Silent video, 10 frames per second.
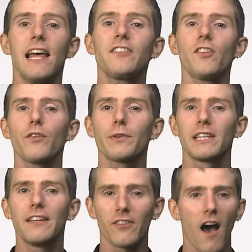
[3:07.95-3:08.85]
led to the
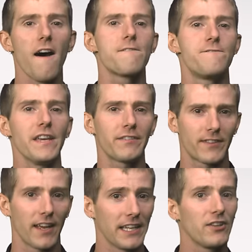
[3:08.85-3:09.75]
release of
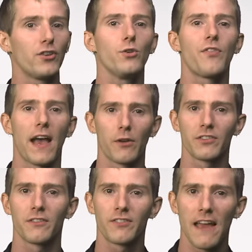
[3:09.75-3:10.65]
Vista in
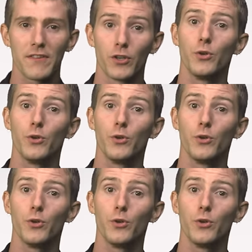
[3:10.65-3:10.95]
2007,